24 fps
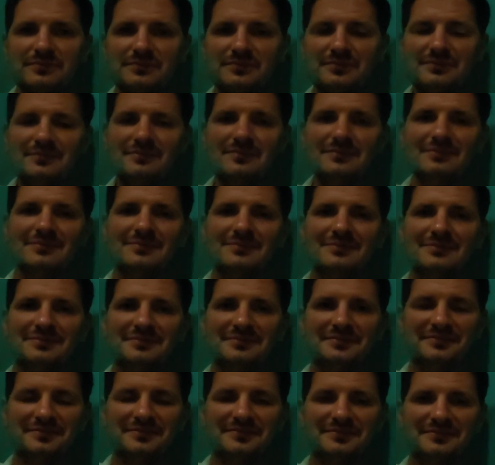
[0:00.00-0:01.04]

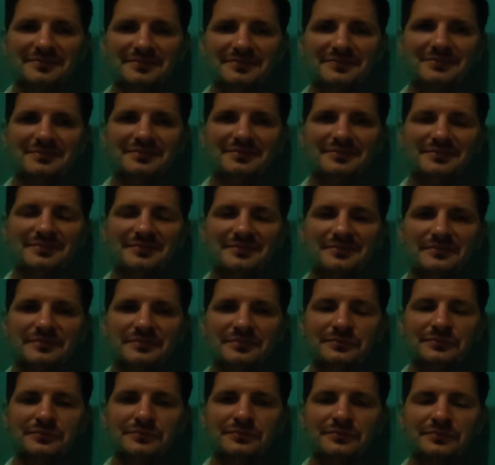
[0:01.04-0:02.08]

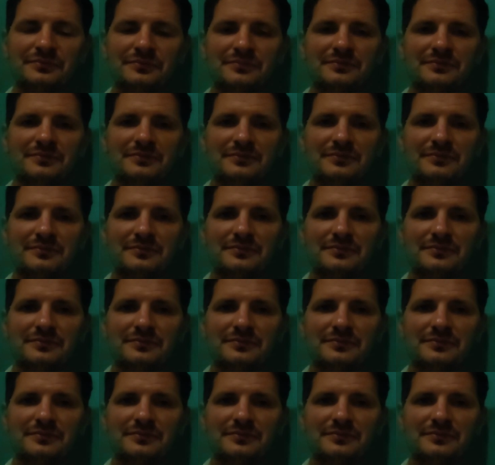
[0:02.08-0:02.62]
This person isn't speaking.